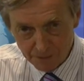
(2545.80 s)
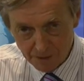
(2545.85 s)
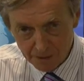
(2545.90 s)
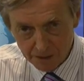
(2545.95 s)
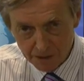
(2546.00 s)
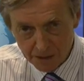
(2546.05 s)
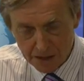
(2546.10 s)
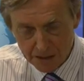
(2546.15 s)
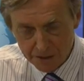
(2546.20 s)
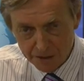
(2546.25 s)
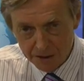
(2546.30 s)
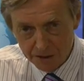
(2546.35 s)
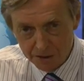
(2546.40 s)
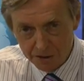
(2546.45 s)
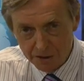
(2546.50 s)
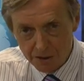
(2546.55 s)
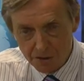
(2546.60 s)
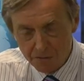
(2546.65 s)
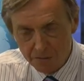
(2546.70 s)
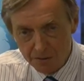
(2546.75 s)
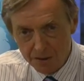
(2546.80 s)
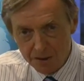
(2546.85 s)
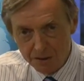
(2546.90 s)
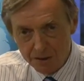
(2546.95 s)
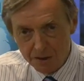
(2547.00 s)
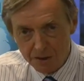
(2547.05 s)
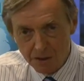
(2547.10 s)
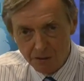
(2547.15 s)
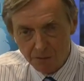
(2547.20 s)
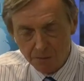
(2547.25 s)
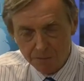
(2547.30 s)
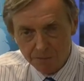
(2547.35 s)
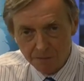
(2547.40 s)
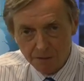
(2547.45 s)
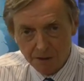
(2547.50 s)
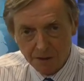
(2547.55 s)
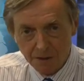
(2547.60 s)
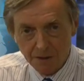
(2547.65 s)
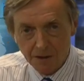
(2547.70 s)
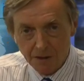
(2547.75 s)
Kazakhstan itself.
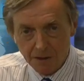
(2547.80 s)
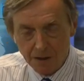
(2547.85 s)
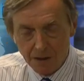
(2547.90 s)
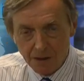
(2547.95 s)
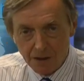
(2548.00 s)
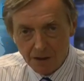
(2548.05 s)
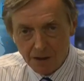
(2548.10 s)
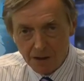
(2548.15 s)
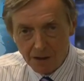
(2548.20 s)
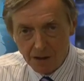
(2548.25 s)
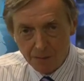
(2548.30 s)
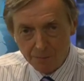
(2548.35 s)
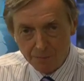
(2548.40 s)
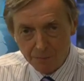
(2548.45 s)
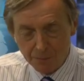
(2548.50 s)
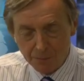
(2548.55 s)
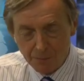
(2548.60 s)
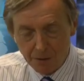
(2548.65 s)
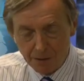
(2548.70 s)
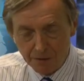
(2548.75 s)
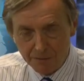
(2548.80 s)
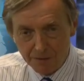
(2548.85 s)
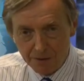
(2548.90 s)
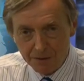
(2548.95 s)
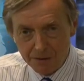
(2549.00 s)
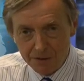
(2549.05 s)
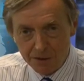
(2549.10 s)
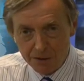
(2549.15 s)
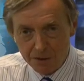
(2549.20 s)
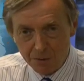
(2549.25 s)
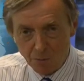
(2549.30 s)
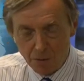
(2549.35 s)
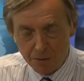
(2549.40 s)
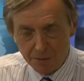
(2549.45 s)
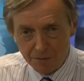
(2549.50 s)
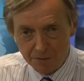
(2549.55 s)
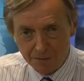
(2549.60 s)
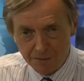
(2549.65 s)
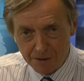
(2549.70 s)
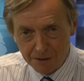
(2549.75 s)
I think this is one
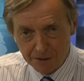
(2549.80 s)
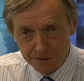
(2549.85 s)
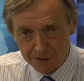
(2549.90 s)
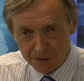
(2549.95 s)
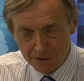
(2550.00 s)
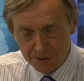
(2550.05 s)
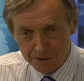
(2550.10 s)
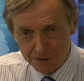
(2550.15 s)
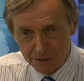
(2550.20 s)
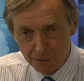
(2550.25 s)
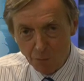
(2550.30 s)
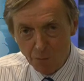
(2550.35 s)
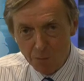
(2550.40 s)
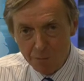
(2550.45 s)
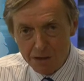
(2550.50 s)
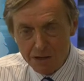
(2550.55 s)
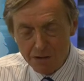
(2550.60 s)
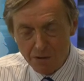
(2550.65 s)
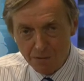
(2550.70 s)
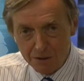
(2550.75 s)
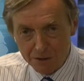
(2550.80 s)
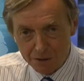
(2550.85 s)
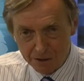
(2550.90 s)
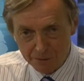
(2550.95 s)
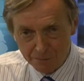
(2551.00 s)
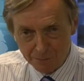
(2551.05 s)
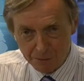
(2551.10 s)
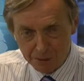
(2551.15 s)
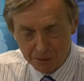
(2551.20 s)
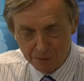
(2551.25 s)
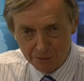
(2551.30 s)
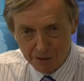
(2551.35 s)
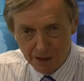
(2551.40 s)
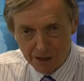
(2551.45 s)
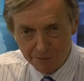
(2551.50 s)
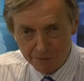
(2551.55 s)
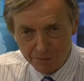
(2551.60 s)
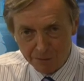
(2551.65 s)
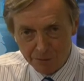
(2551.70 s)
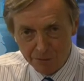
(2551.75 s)
of the things that it would be nice if we could
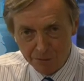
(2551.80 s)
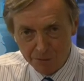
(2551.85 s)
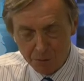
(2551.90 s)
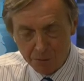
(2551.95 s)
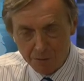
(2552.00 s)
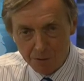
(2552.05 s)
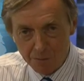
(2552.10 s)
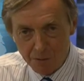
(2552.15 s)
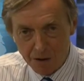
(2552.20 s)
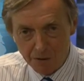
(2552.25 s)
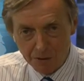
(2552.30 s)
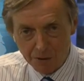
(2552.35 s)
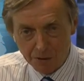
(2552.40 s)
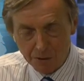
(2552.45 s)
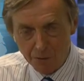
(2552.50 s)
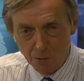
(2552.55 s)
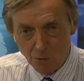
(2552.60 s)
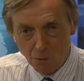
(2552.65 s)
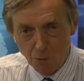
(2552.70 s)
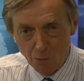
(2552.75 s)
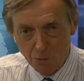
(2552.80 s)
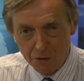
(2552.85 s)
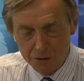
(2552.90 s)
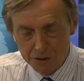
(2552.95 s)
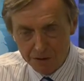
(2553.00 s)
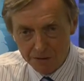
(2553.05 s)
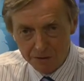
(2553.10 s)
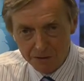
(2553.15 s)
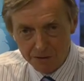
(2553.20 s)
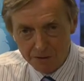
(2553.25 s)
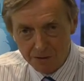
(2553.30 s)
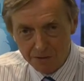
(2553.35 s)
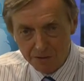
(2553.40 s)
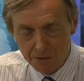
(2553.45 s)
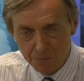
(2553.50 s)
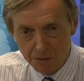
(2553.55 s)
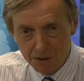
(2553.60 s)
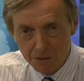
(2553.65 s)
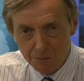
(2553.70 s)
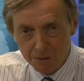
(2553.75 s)
get through to an American audience, that
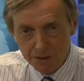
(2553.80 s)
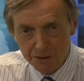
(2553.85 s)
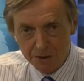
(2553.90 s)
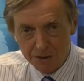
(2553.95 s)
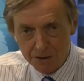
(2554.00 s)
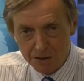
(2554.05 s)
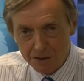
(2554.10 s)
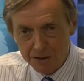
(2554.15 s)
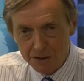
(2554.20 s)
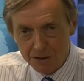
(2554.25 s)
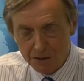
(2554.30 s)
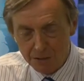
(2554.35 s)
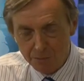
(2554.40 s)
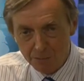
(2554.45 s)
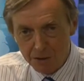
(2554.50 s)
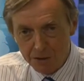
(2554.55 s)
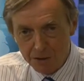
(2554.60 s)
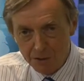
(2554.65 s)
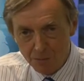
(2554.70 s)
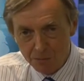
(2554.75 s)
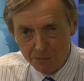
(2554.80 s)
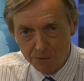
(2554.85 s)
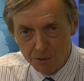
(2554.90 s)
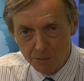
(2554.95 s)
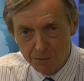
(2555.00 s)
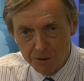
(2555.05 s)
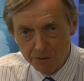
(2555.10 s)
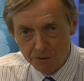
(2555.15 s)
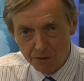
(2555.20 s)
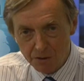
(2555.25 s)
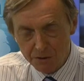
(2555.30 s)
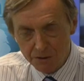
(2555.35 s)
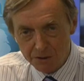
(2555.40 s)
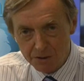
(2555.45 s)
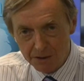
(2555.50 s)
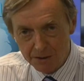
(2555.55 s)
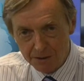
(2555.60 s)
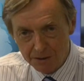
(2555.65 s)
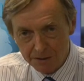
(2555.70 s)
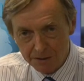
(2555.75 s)
the BBC simply not to be trusted.